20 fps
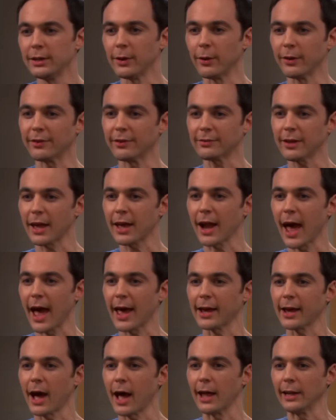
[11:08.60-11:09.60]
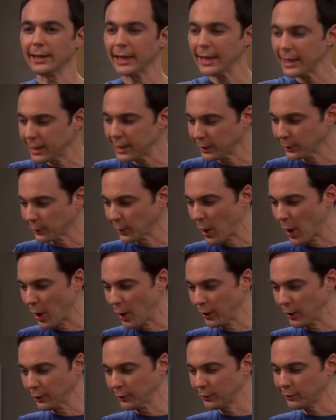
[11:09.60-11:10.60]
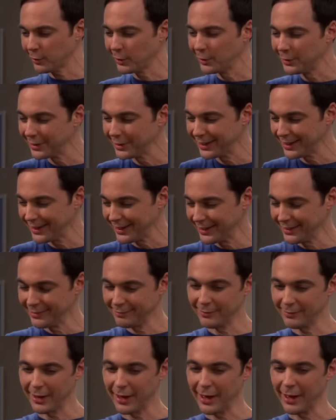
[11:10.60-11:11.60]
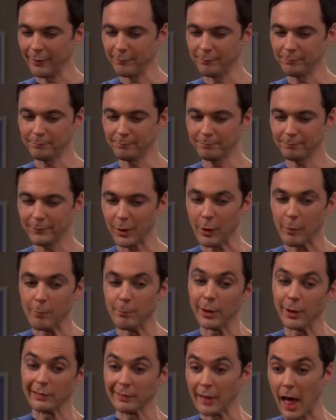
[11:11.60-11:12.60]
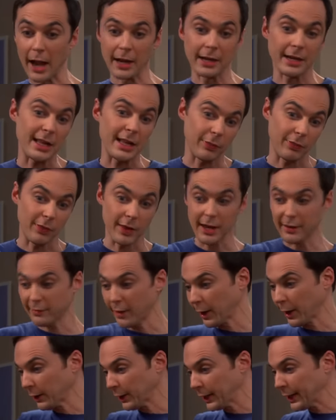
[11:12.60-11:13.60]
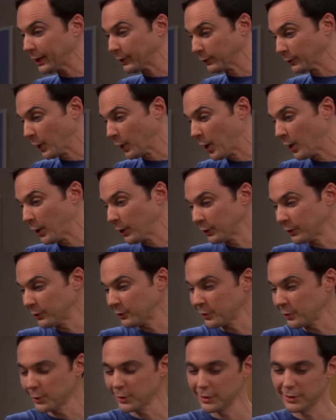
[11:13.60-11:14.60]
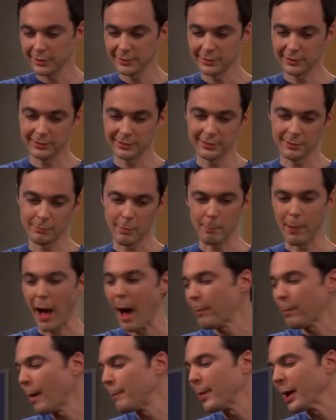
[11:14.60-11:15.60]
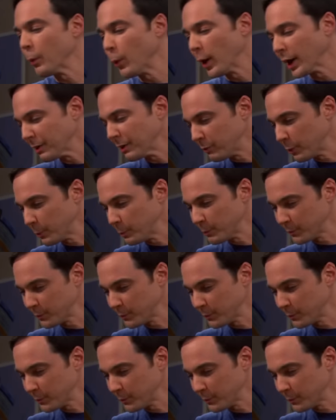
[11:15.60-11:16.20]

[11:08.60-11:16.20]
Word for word: No, instead, I got Lincoln logs. Now, you can build a lot of neat things out of Lincoln logs but Pop Up ain't one of them.